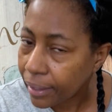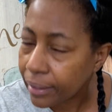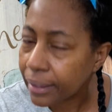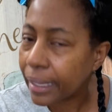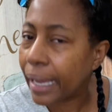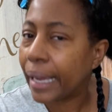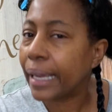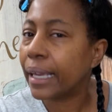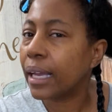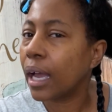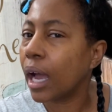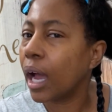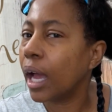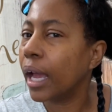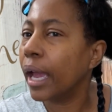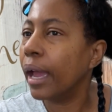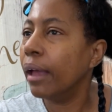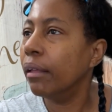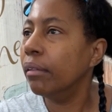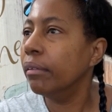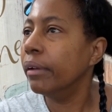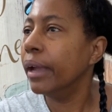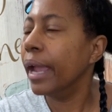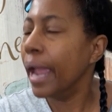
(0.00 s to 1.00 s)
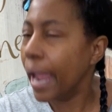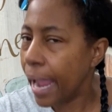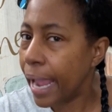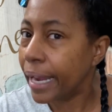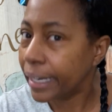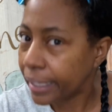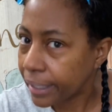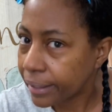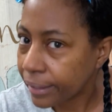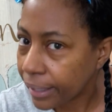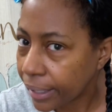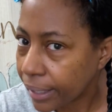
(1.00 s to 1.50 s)
like
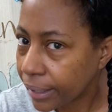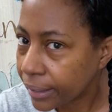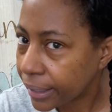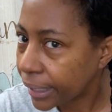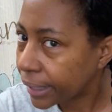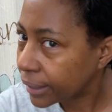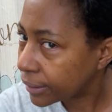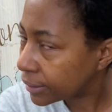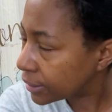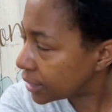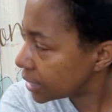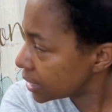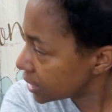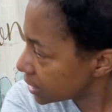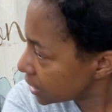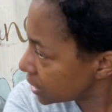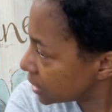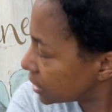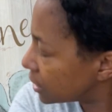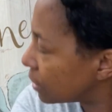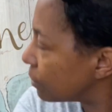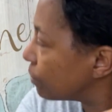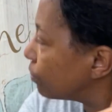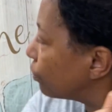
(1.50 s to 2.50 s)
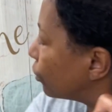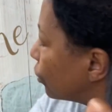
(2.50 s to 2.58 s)
anything. Like, this is the